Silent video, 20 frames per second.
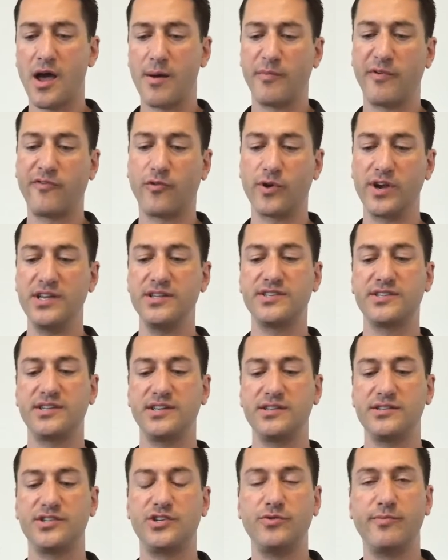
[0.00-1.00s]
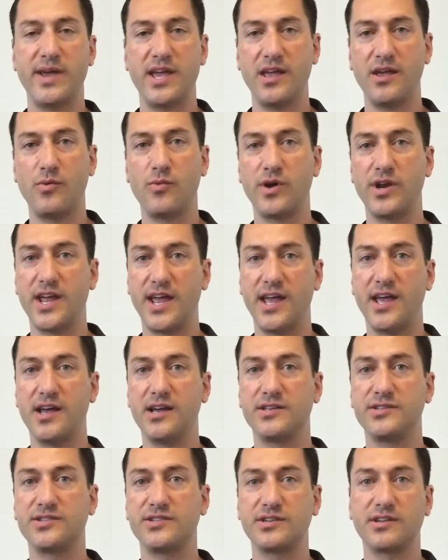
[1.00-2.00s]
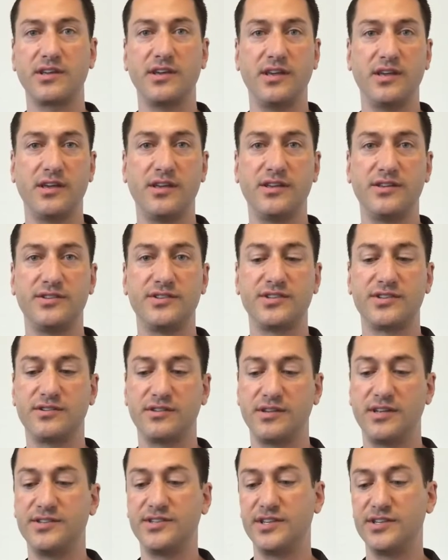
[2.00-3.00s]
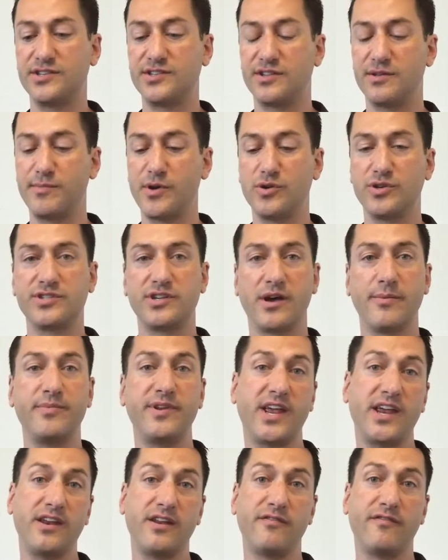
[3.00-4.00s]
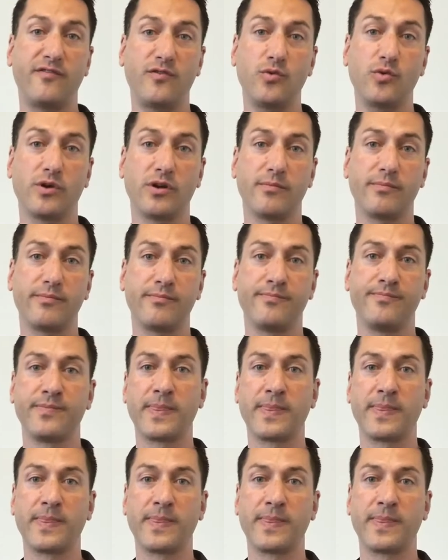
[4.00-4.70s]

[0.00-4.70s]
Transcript: For instance, you may want to ask, is this the most updated form?